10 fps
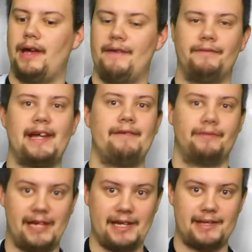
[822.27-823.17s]
And
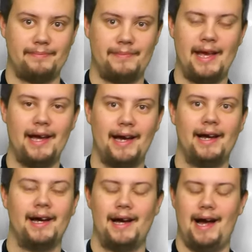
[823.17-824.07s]
Reed Reese.
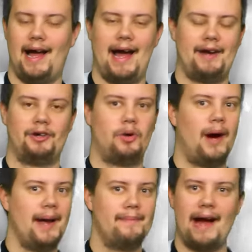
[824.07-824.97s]
I don't
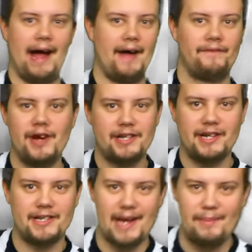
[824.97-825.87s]
know why. I freeze
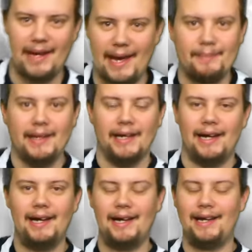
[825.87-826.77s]
on his name
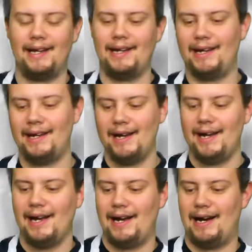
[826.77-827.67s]
again.
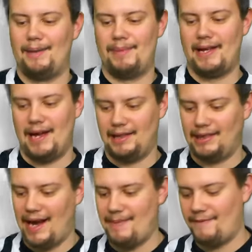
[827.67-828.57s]
but
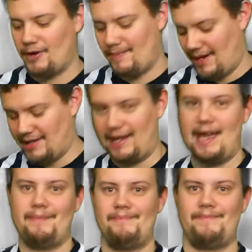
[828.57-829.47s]
a Limey for it because,
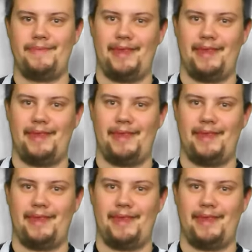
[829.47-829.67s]
again,